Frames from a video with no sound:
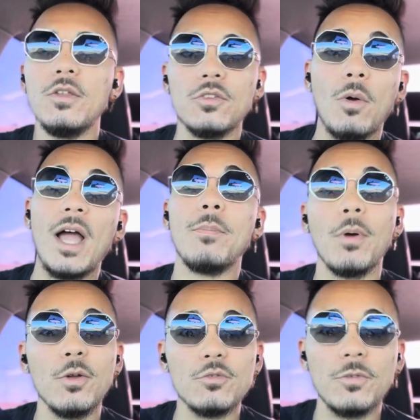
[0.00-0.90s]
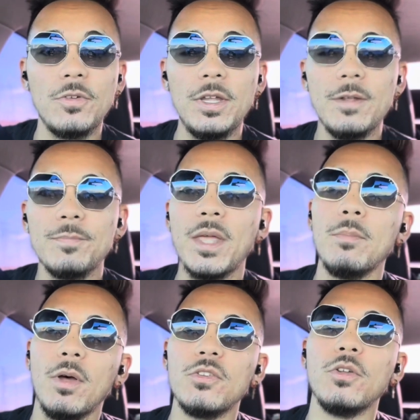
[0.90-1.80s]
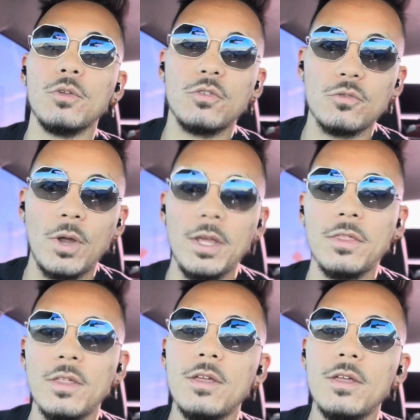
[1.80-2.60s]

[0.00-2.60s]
So hypertrophy and muscular strength,